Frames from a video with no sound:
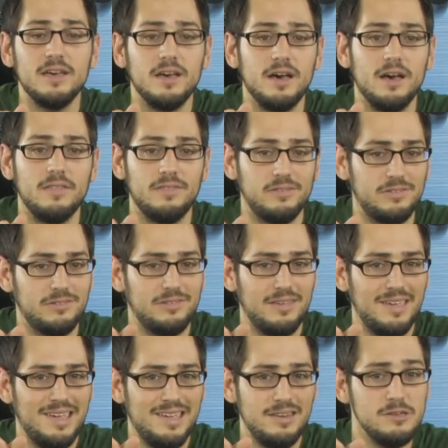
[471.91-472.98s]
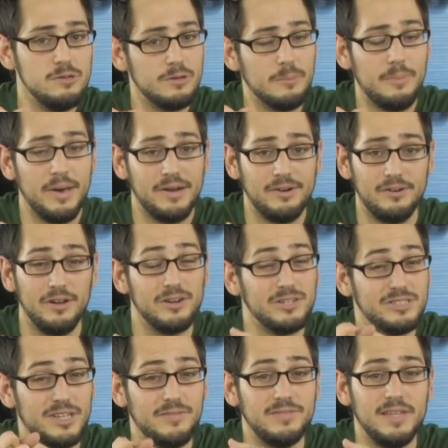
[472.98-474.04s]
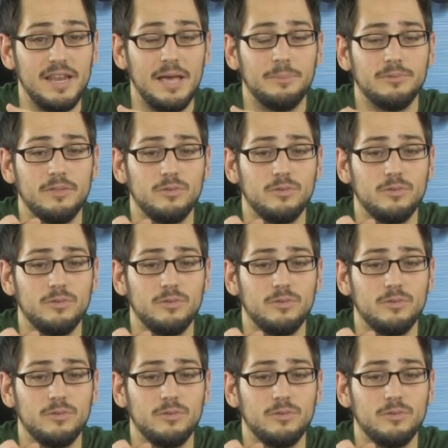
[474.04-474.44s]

uh, this is a new competitor, 117 amps